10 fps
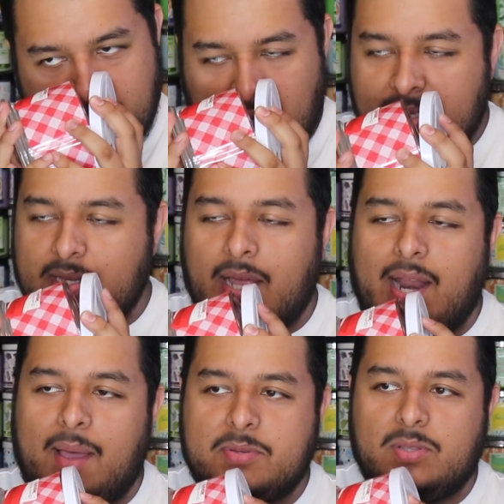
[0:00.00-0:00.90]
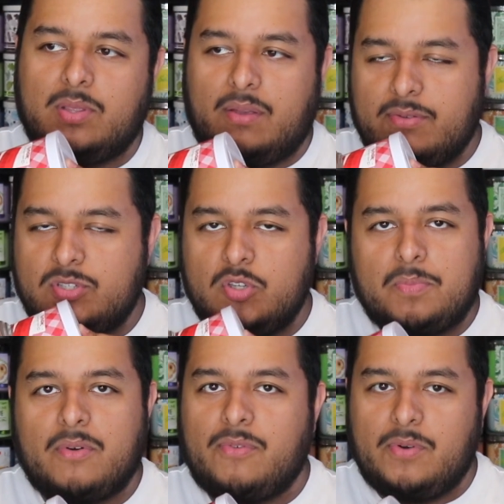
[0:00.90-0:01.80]
It's an absolutely
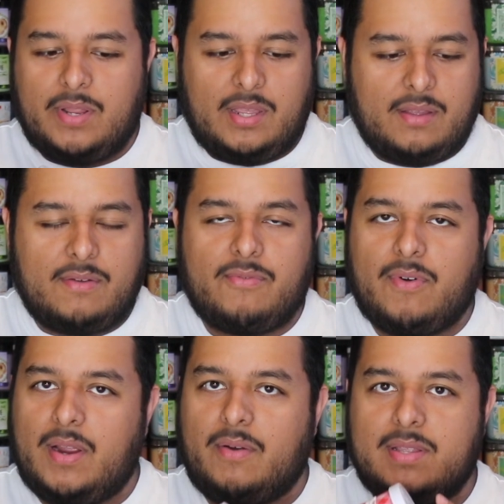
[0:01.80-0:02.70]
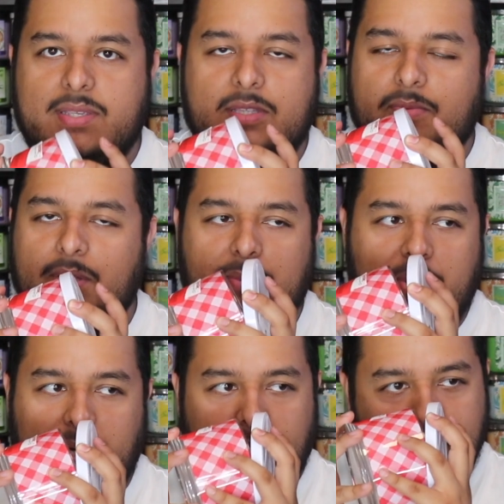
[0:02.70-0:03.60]
super fruity fragrance. It's really
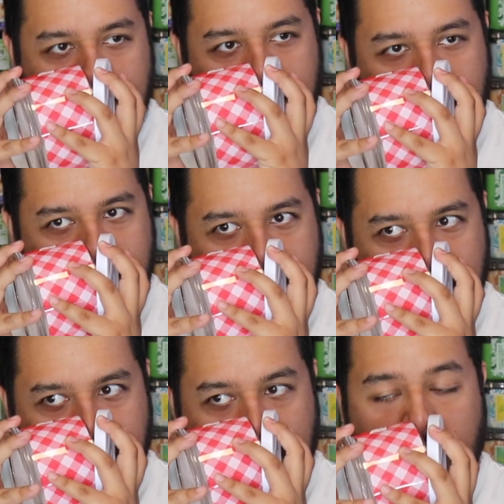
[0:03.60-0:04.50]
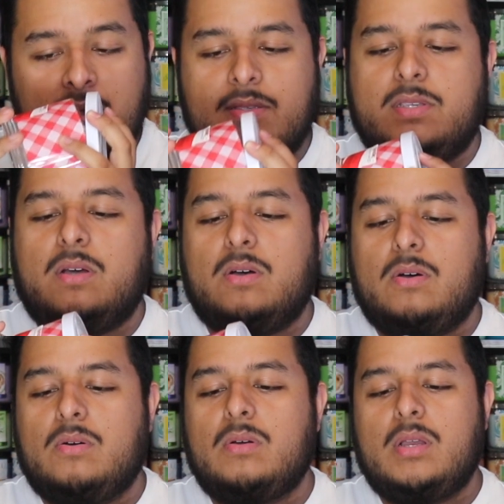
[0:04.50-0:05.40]
pretty.
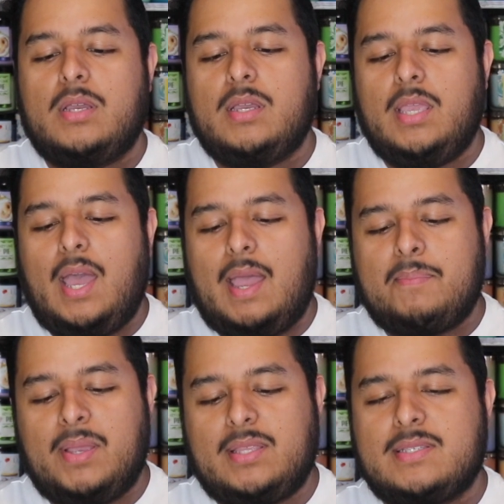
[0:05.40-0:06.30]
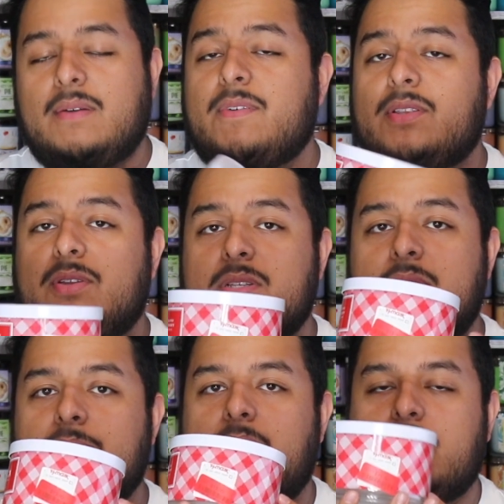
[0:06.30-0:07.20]
So yeah, I picked this up for
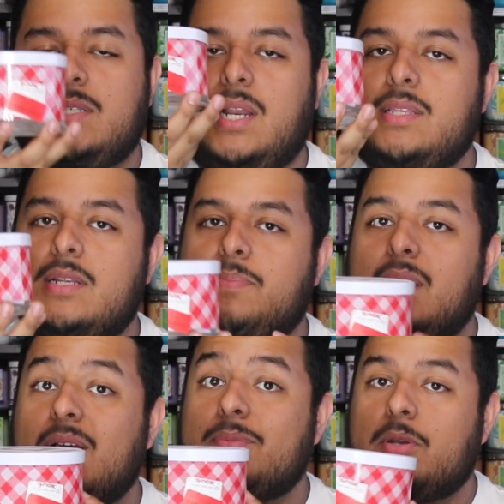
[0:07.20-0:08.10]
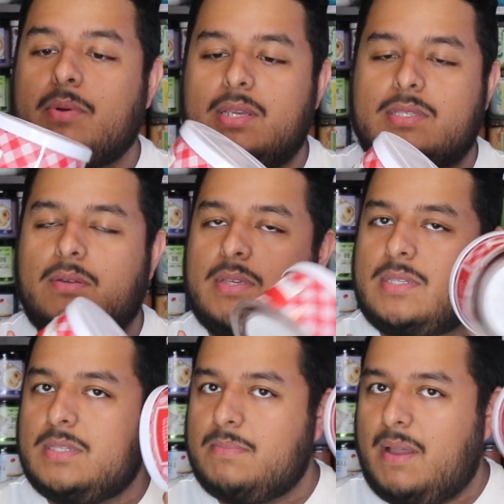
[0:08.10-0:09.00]
$13 and I did pick up 3. So this
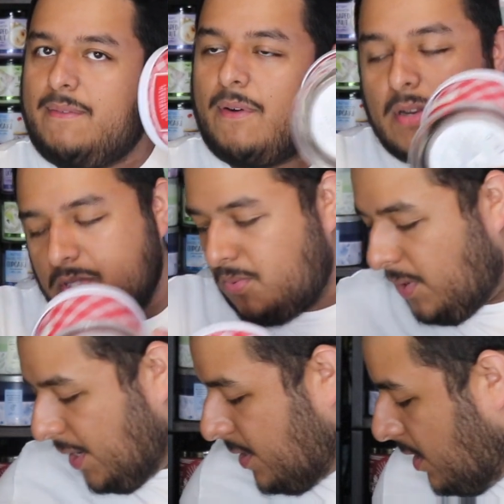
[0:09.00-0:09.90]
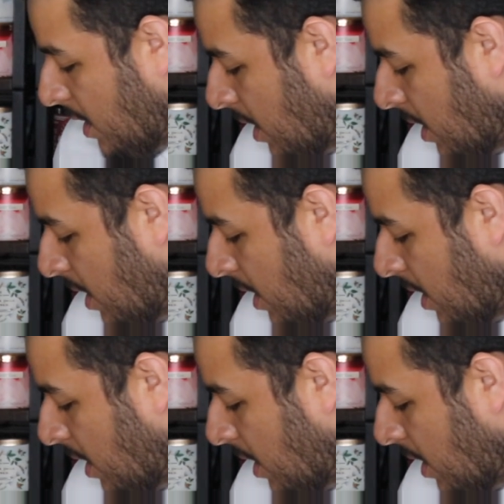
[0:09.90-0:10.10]
is my first one.